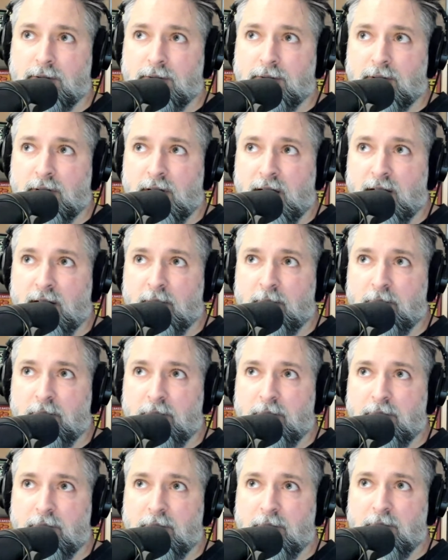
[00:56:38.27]
kind of
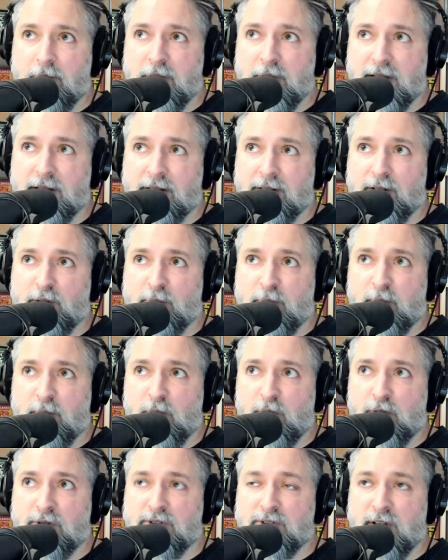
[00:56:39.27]
be a little bit
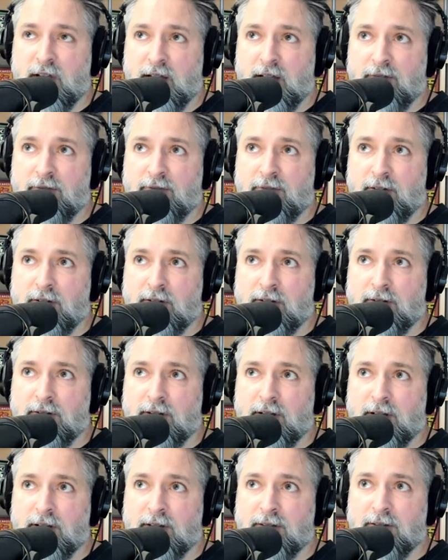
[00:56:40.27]
more safe
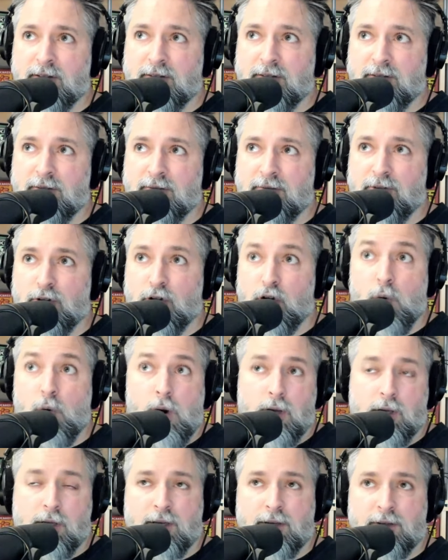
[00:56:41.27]
and go
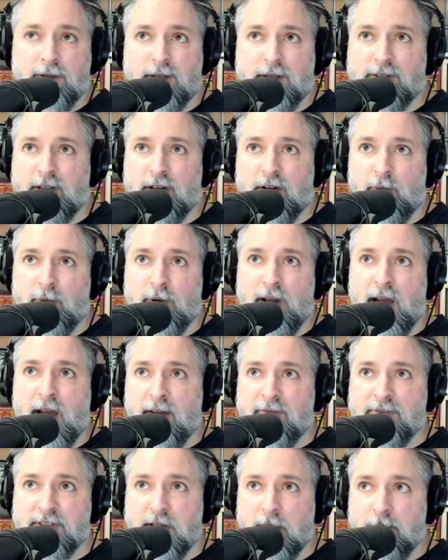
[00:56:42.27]
all in, because I don't want to
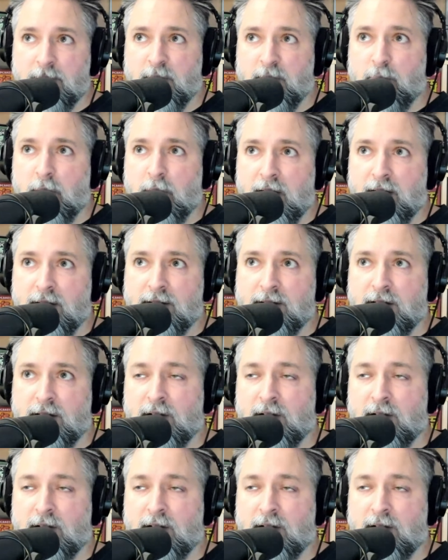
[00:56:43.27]
half-step the band.